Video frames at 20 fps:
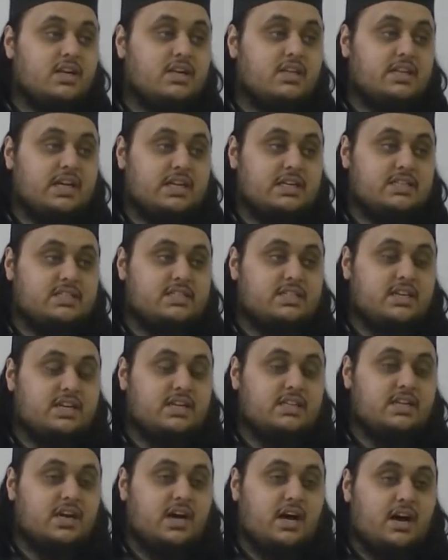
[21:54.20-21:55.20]
that
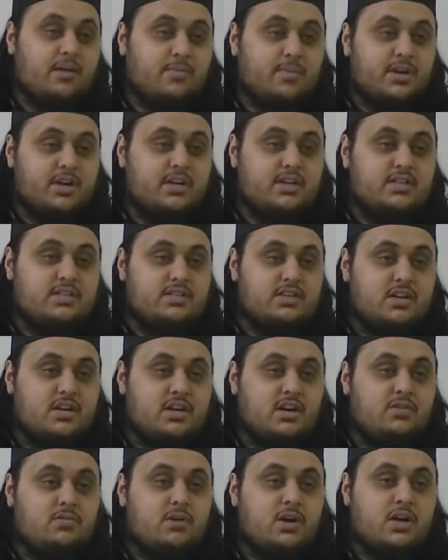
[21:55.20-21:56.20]
Sayyida Amina
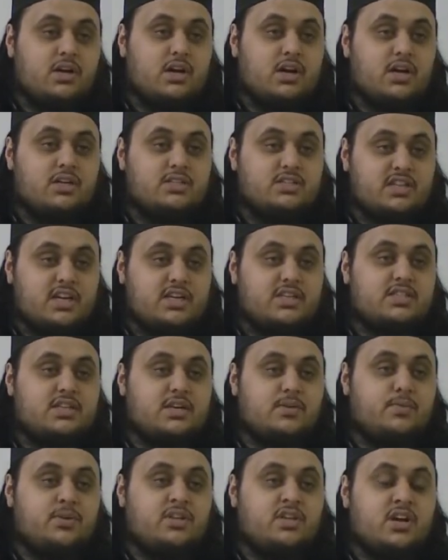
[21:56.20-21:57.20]
RadhiAllah Anha states
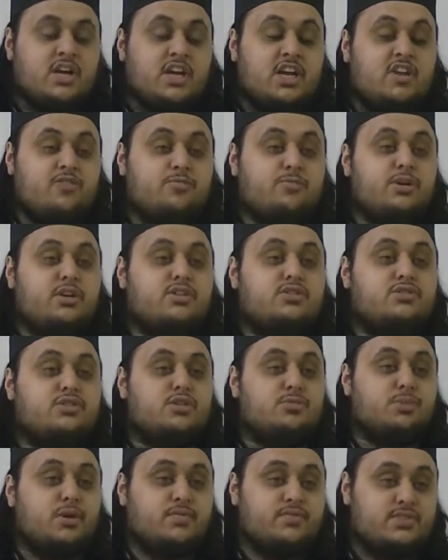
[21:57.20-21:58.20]
that when I gave birth to
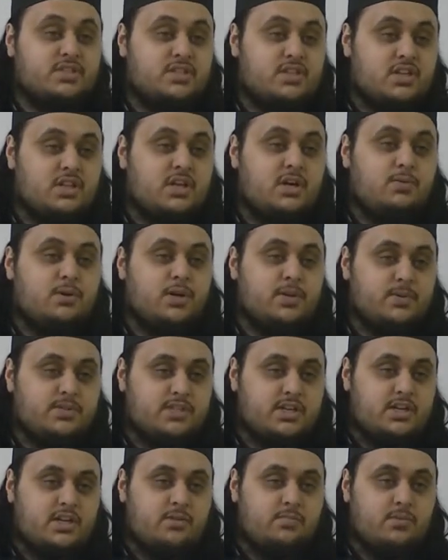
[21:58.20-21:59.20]
the Prophet sallallahu alaihi
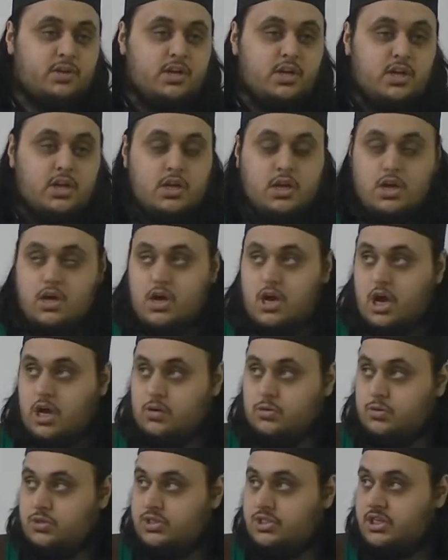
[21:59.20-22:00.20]
wasallam,
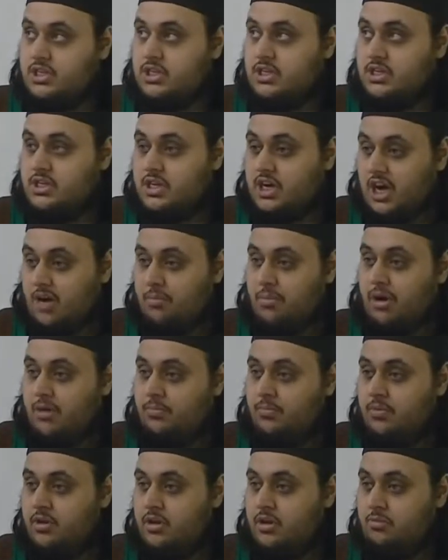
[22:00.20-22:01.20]
I could see the
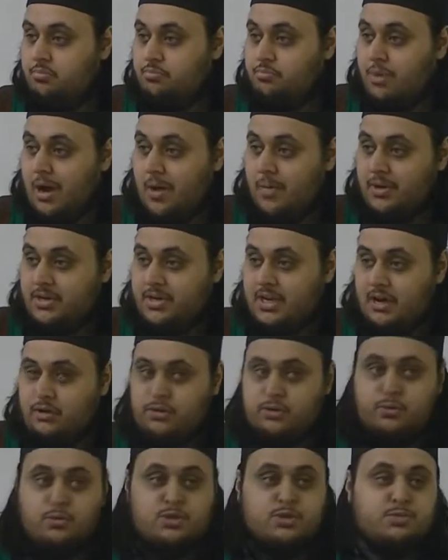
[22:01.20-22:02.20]
Kaaba bowing
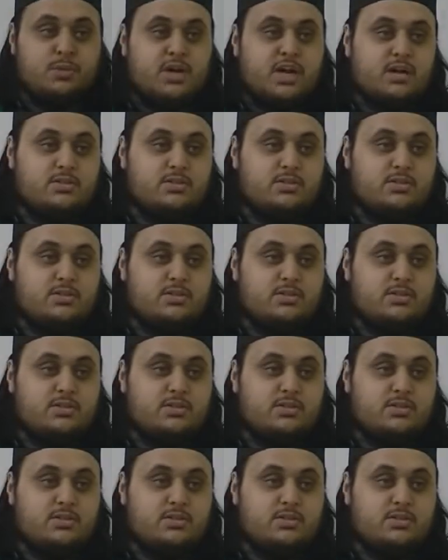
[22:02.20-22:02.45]
down towards my